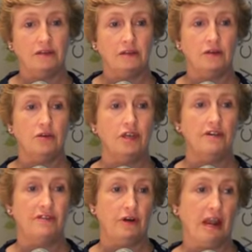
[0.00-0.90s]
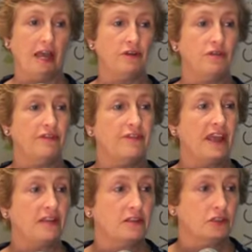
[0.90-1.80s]
degree of light
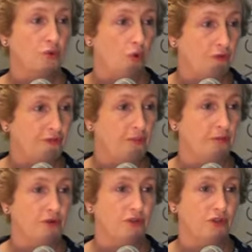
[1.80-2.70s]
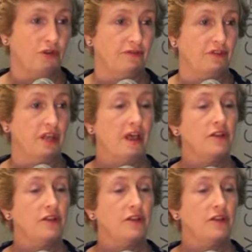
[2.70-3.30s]
reflectance off the blue surface